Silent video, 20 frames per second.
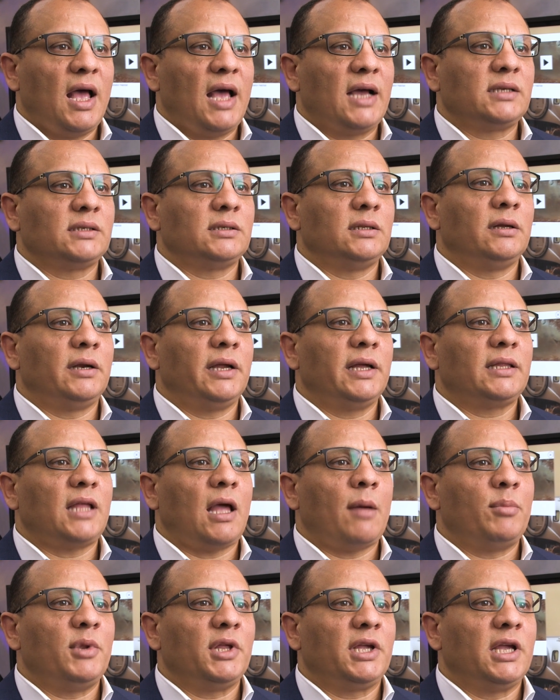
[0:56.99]
accelerate
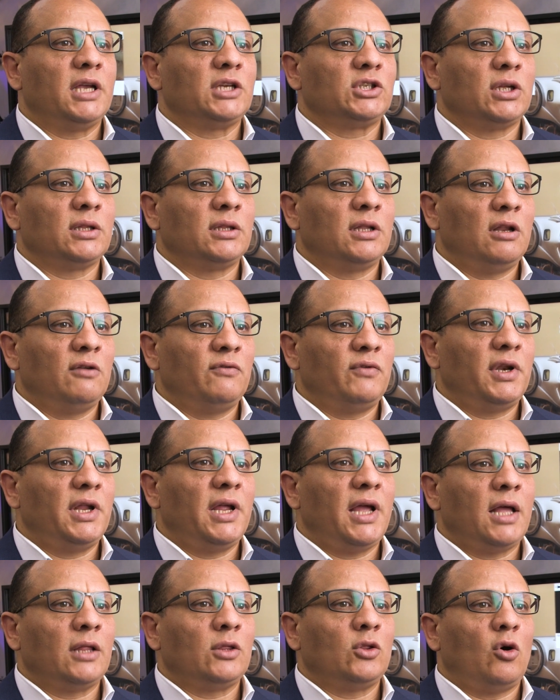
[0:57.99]
application
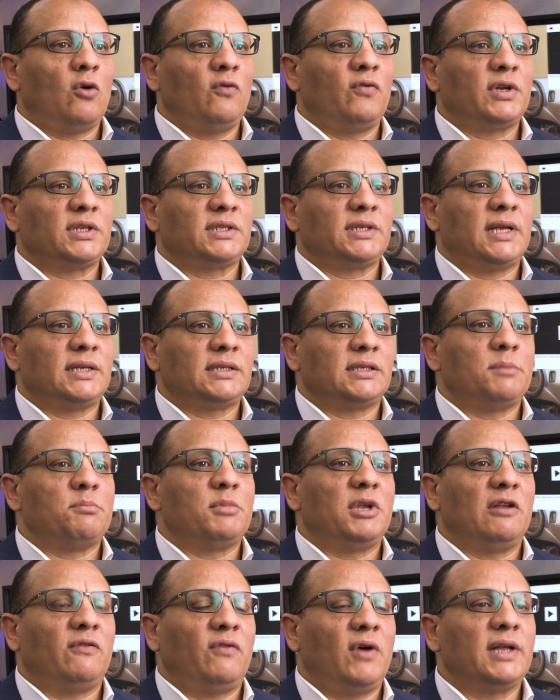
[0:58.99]
delivery and offers a
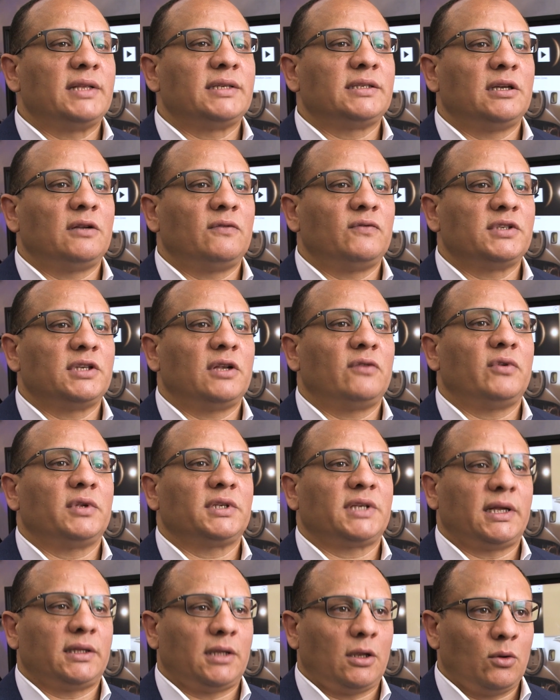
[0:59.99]
simplified
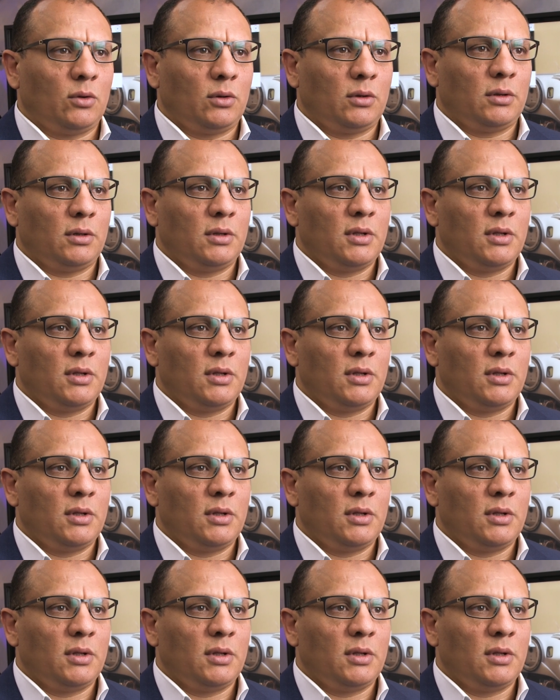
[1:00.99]
self-service catalog.